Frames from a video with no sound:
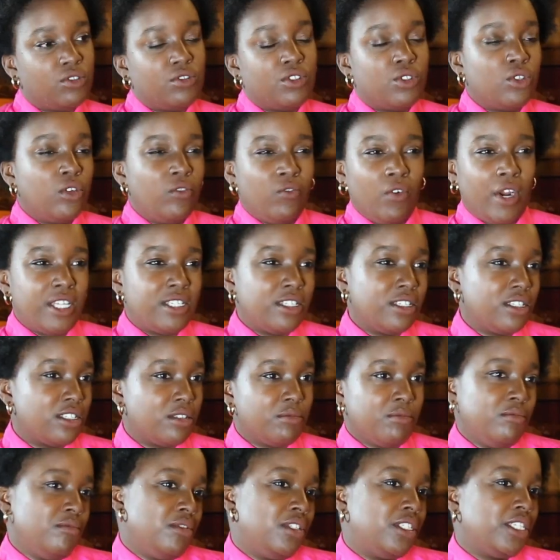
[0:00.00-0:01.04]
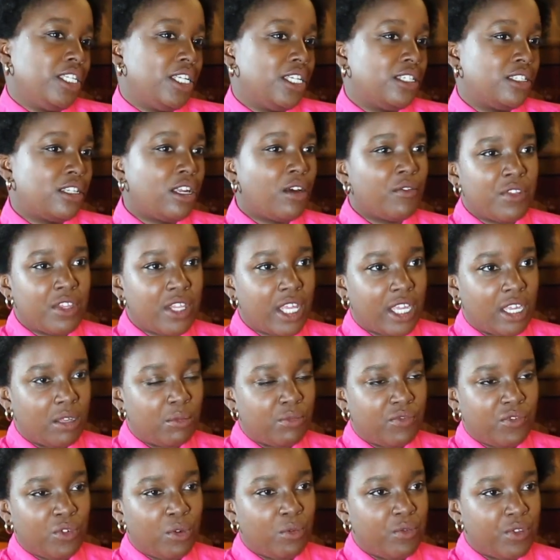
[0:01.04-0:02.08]
sort of writing some silly stuff that they
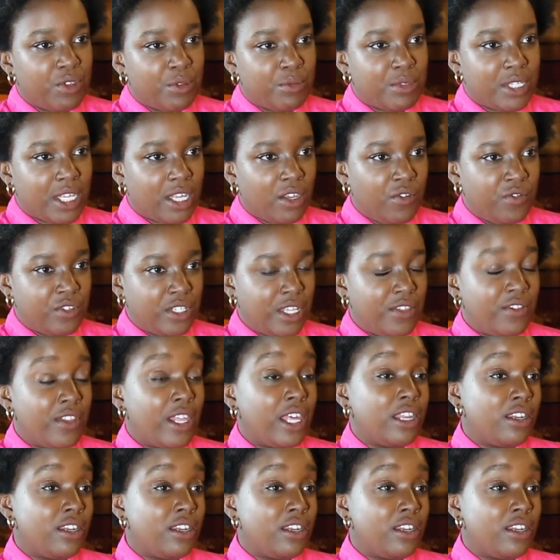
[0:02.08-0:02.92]
can perform for themselves and